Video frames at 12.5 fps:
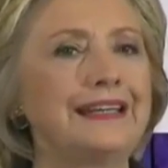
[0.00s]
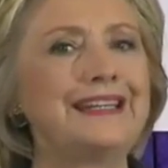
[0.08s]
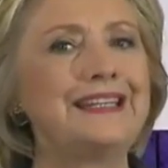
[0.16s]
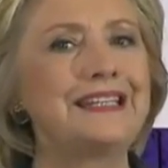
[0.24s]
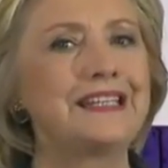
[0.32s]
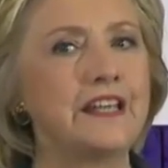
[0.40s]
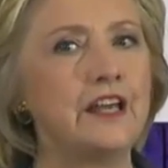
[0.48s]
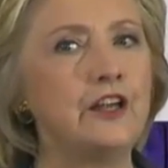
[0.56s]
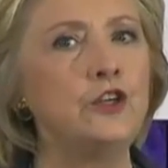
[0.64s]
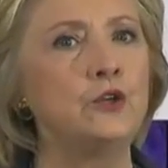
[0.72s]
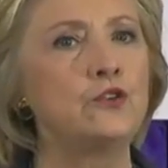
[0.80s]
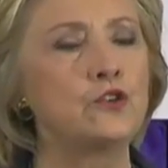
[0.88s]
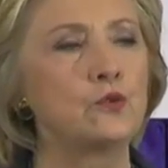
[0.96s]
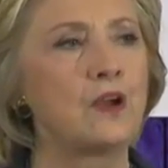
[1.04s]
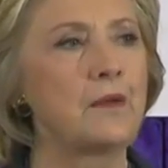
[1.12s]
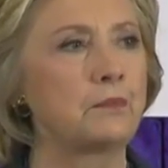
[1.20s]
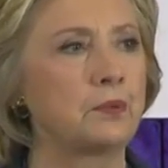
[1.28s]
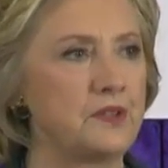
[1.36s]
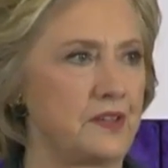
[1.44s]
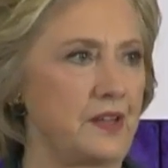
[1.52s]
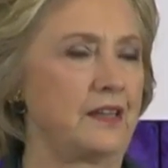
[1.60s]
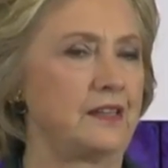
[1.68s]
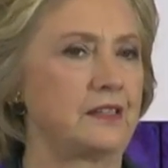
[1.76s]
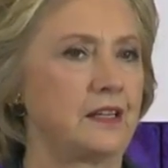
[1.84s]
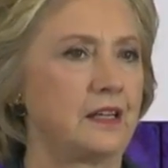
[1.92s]
continue to
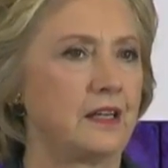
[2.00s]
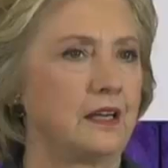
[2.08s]
represent